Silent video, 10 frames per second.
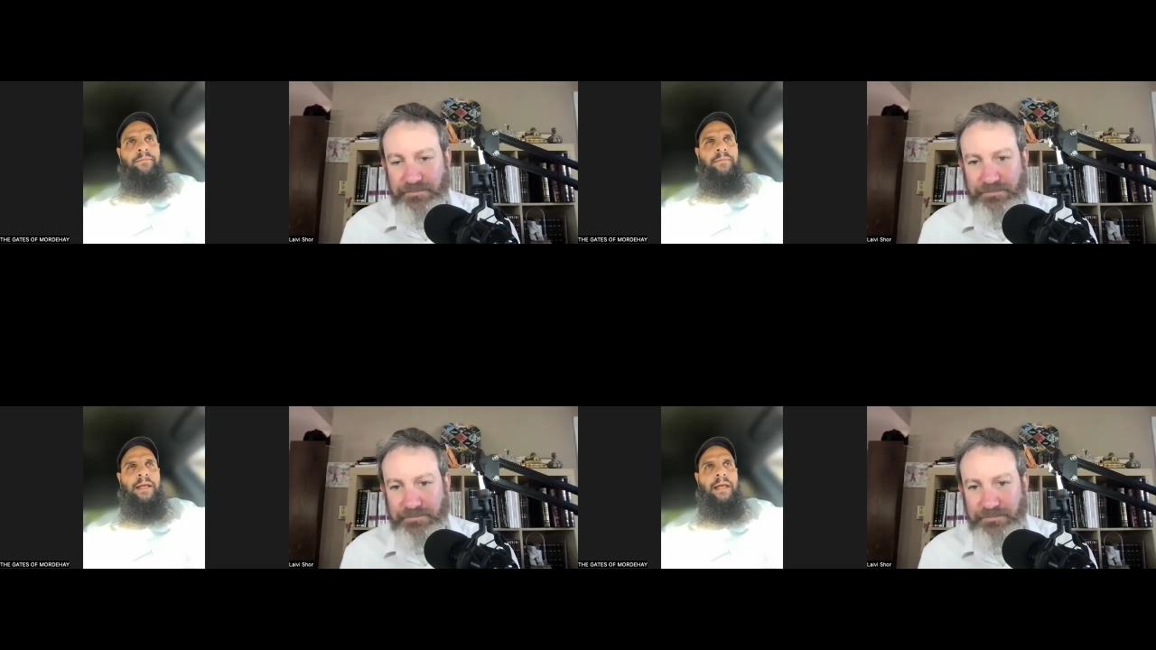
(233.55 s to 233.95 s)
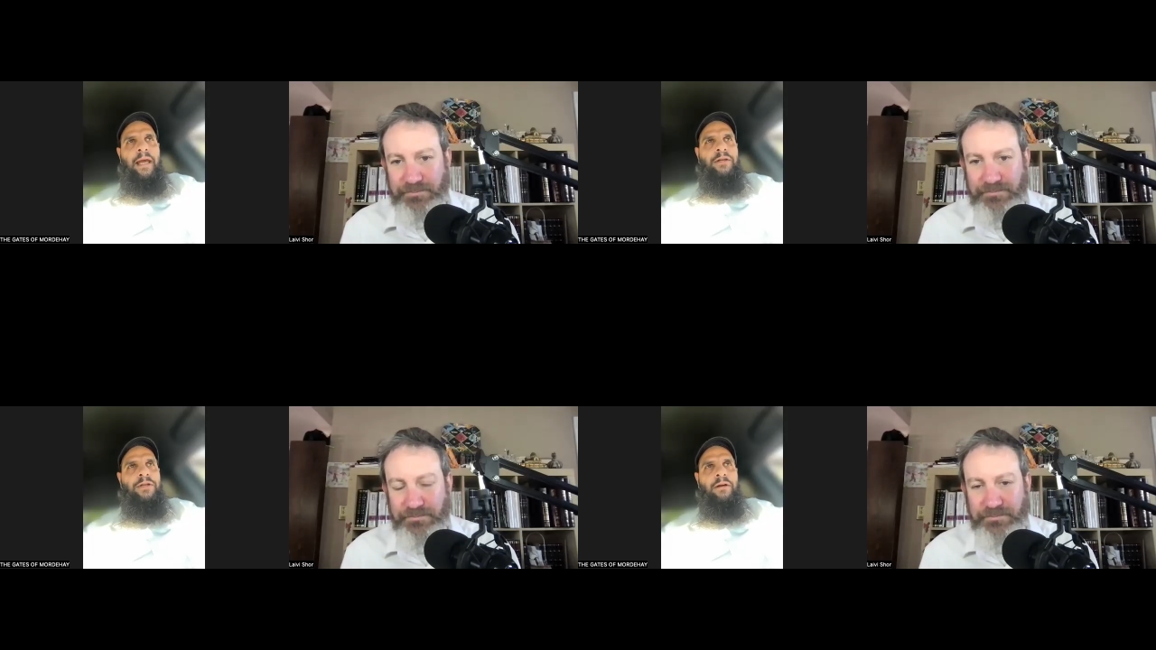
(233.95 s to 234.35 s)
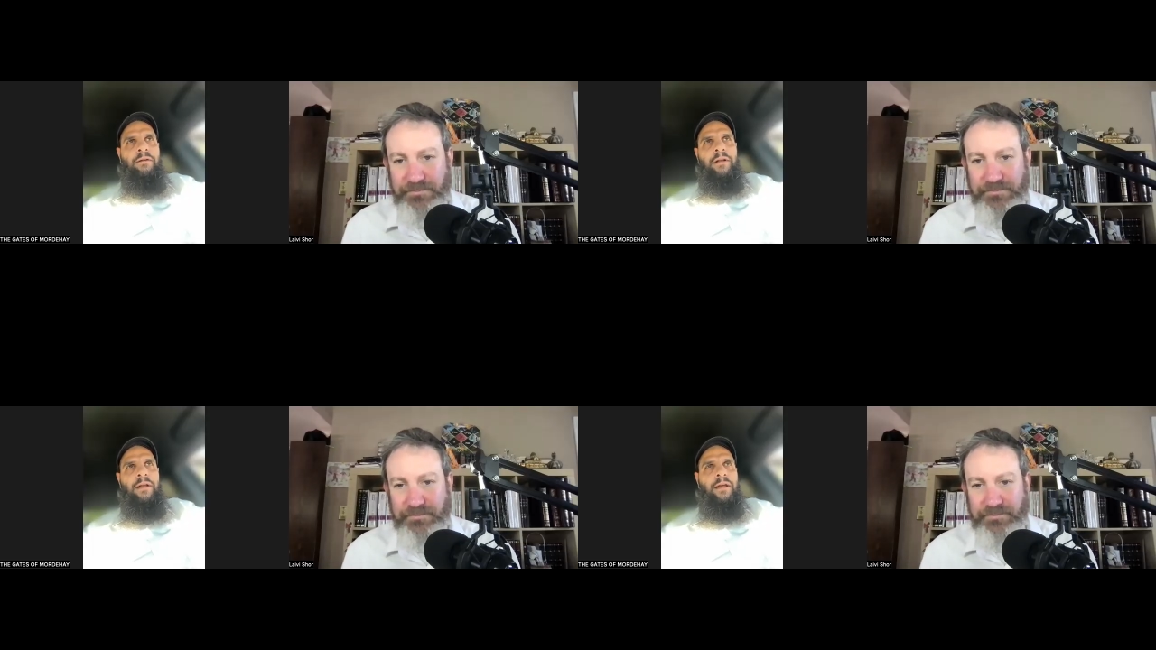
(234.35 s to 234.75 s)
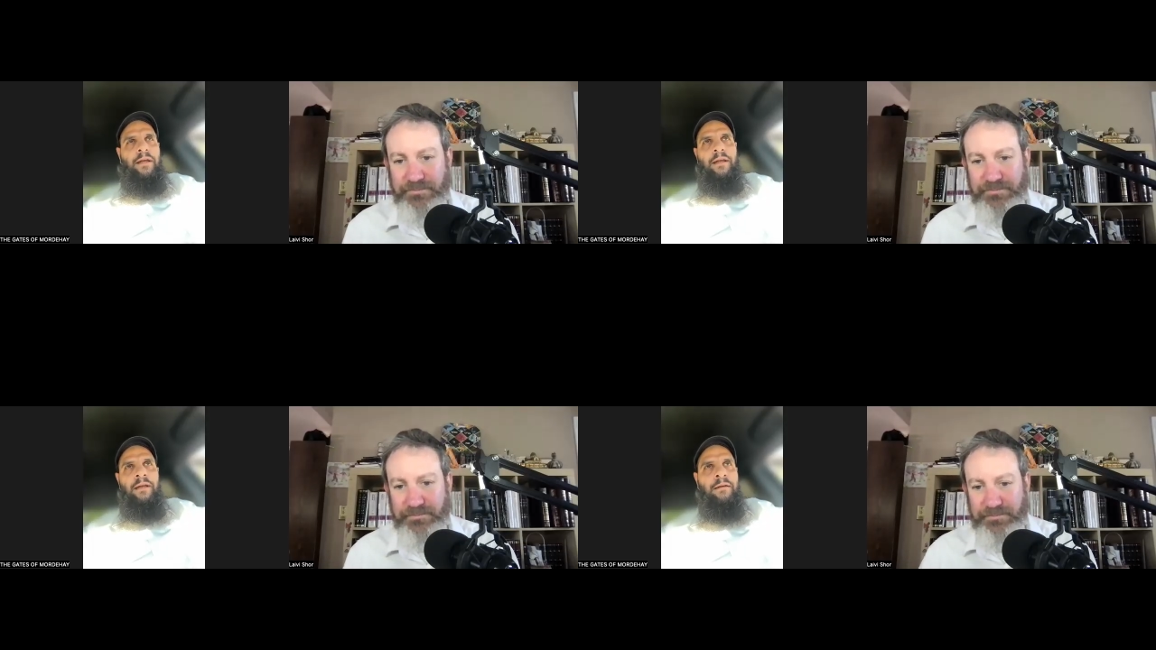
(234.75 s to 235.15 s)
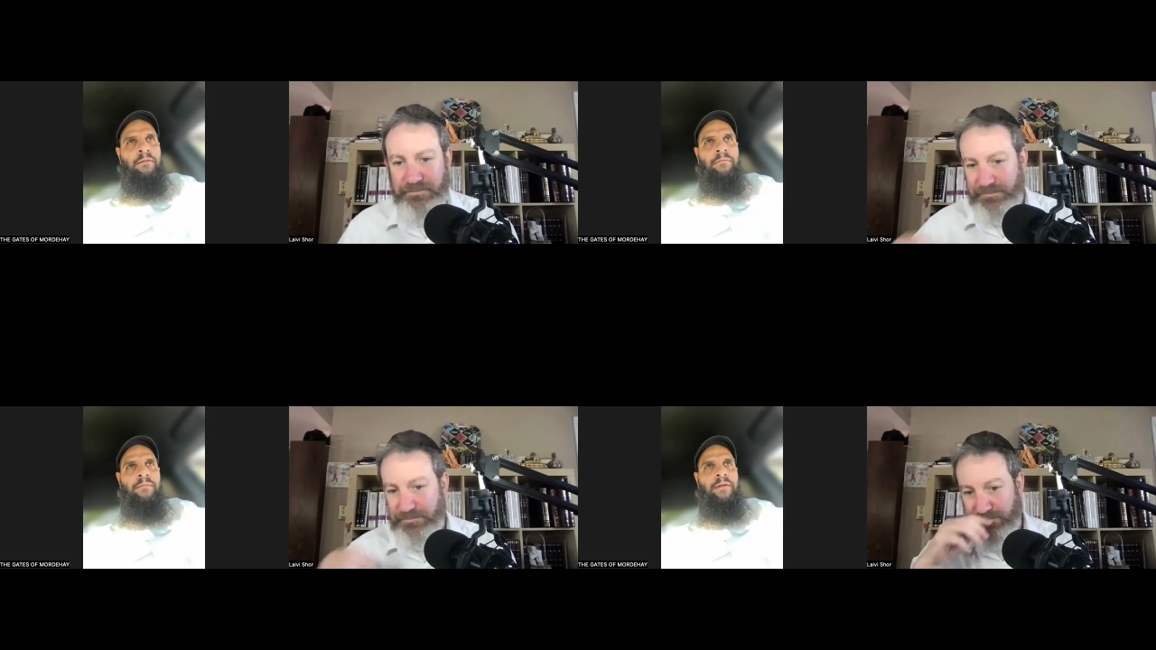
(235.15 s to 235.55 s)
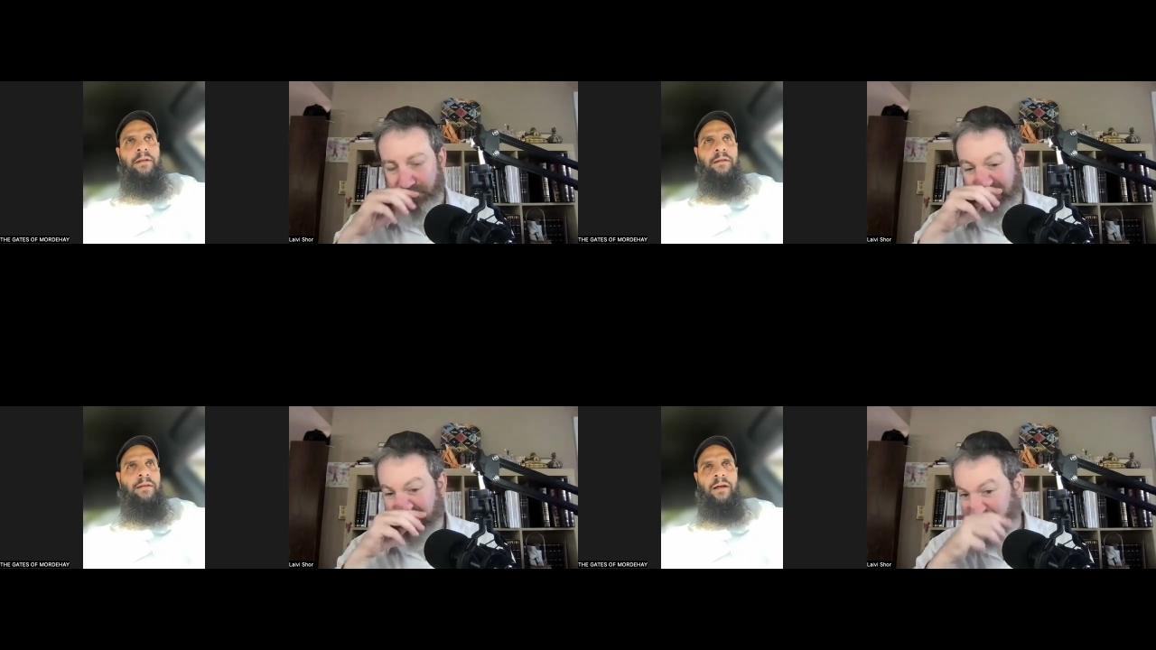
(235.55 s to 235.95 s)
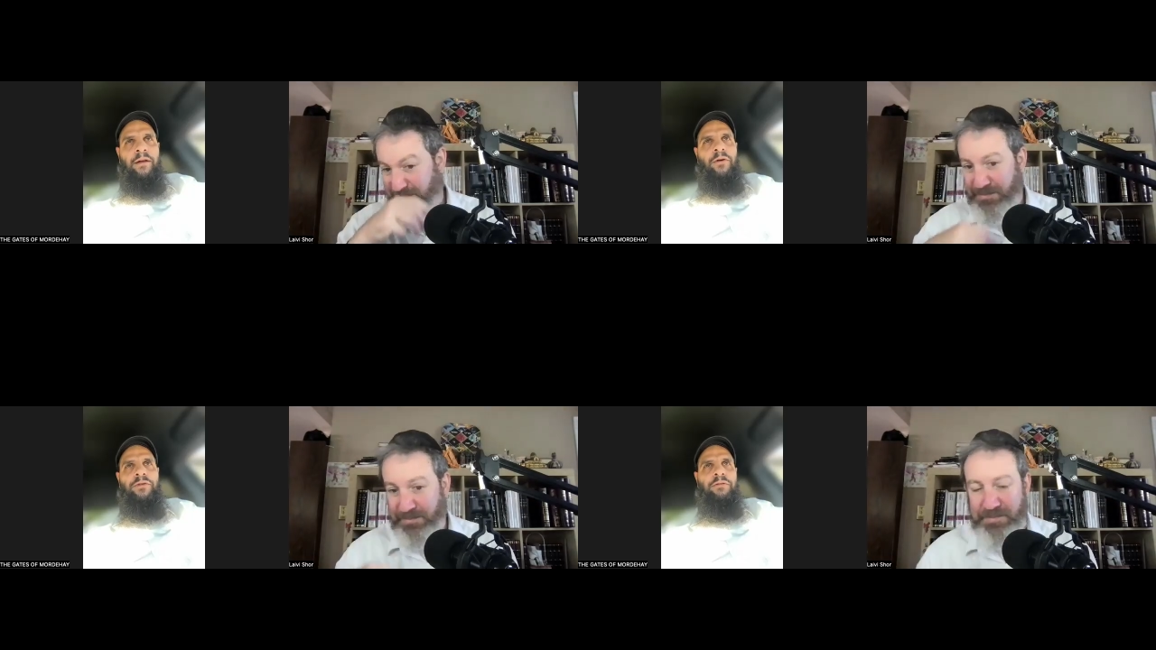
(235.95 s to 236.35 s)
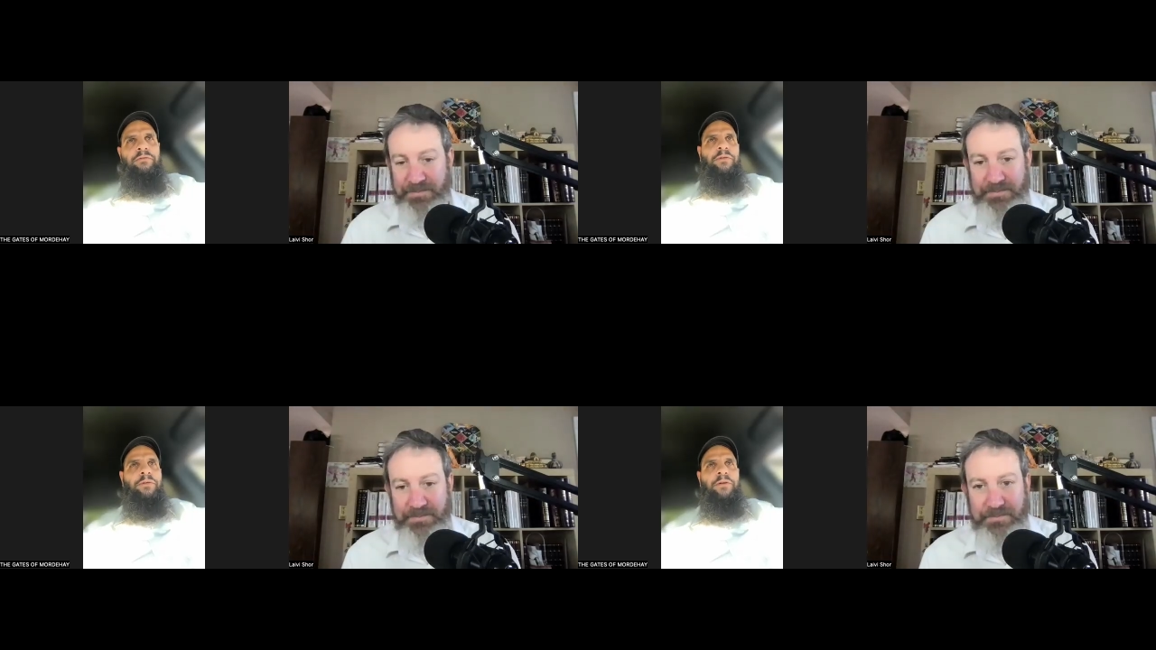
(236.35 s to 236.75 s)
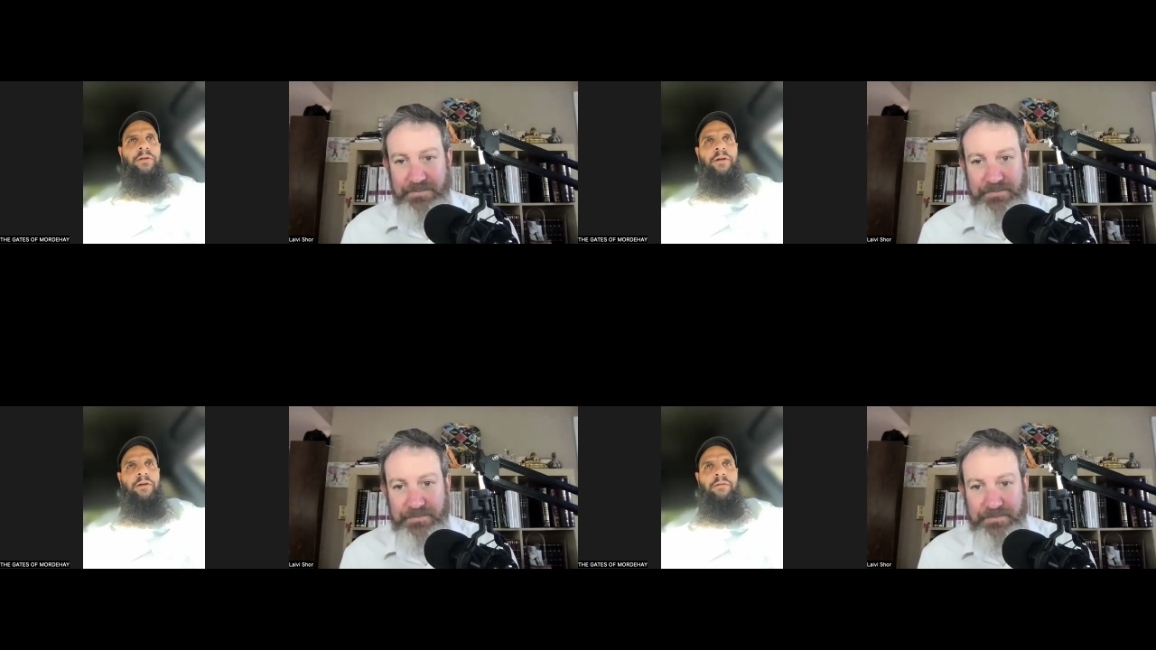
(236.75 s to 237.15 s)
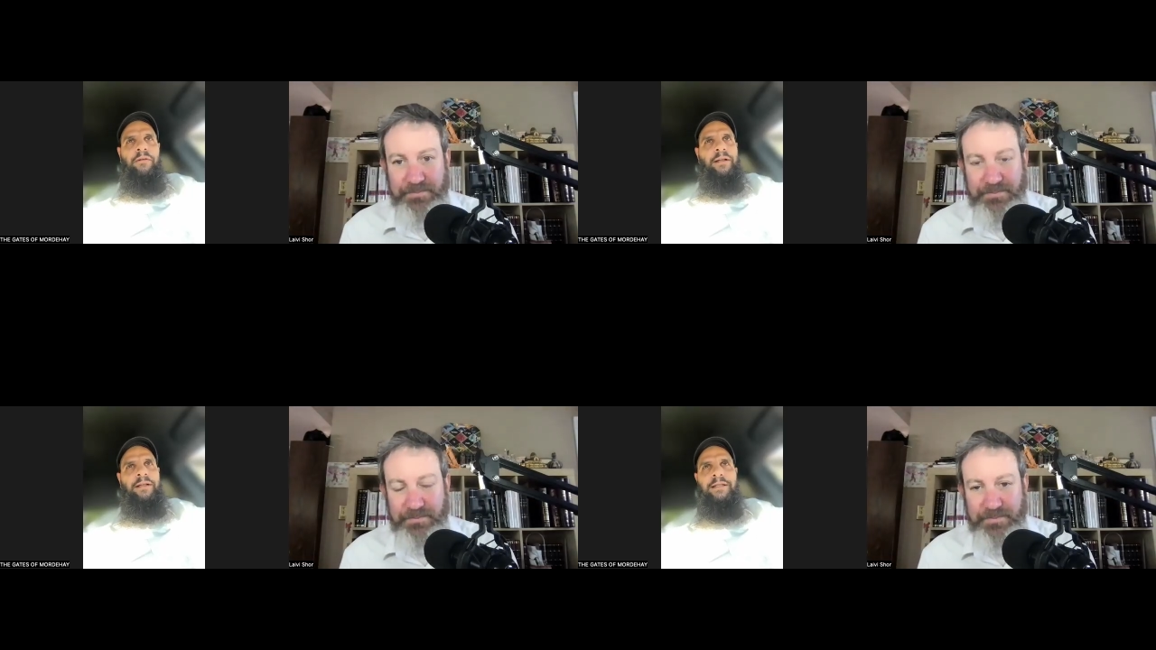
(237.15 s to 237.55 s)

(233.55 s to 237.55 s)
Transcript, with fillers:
Speaker 1: negation of it, like eating non-kosher food, right?